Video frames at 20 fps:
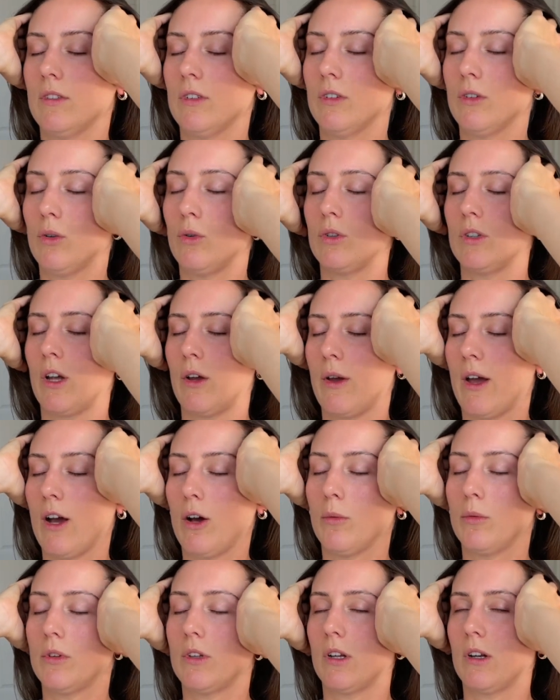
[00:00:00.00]
Also
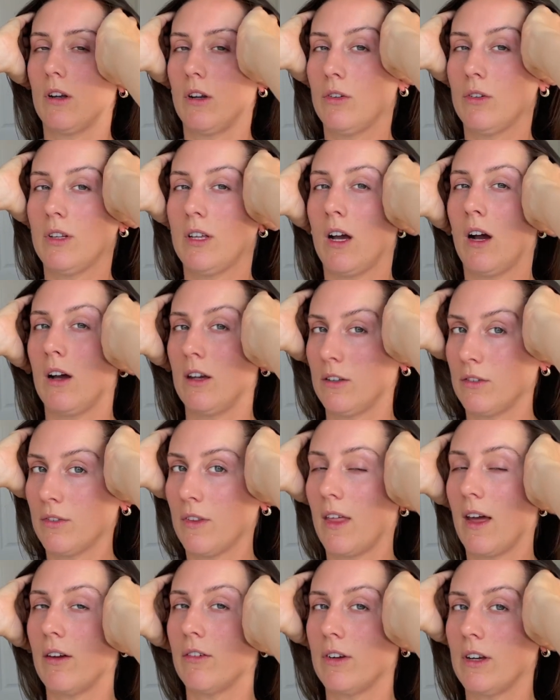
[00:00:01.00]
helps to close the eyes for
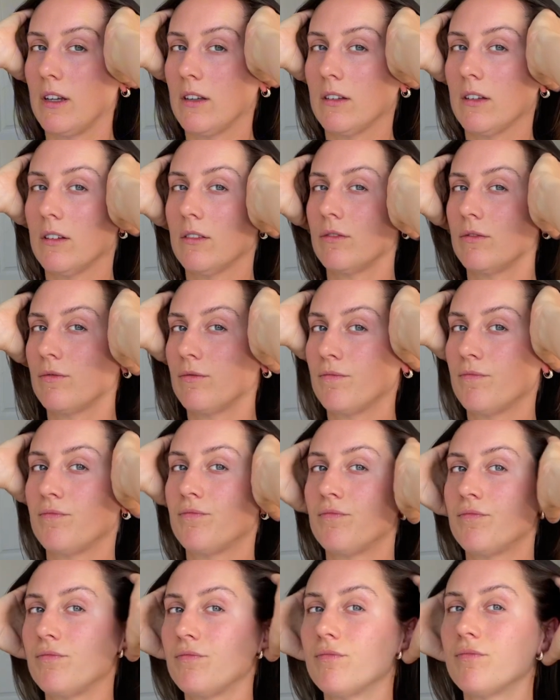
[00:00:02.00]
that reason.
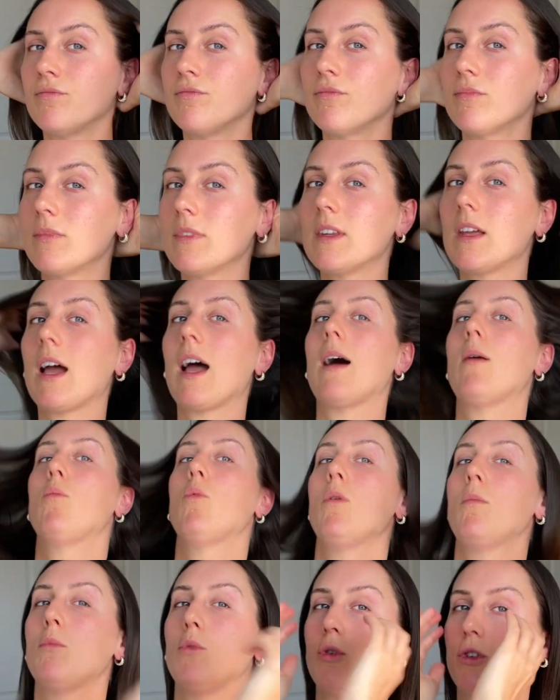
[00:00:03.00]
And
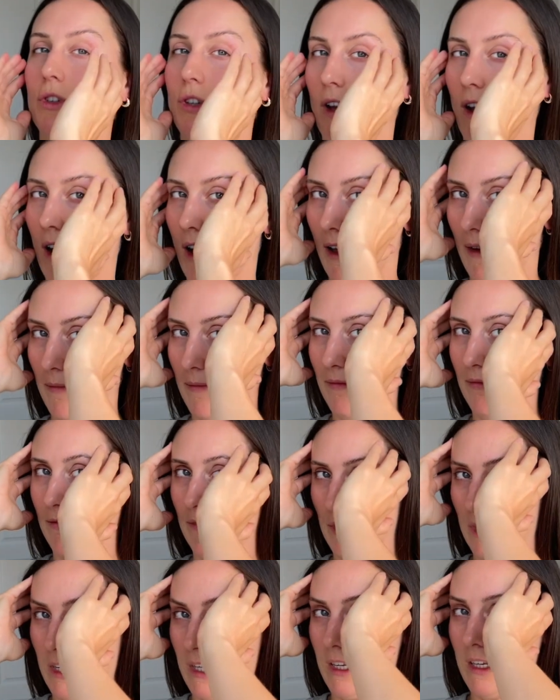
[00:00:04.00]
one more time.
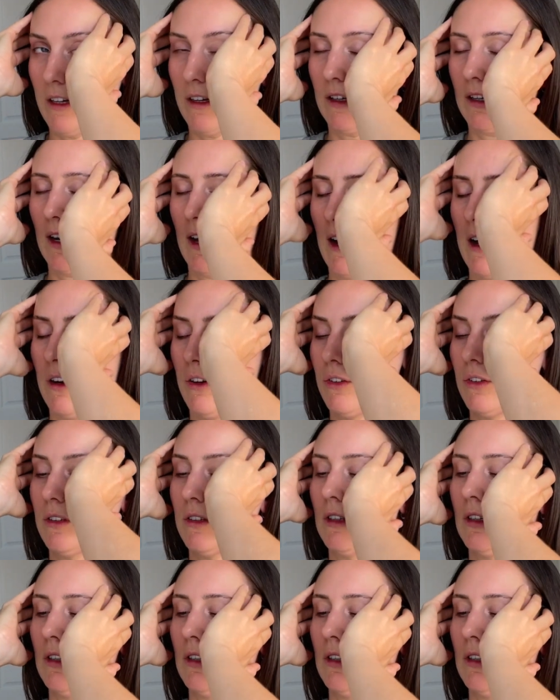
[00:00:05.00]
Really good, girls.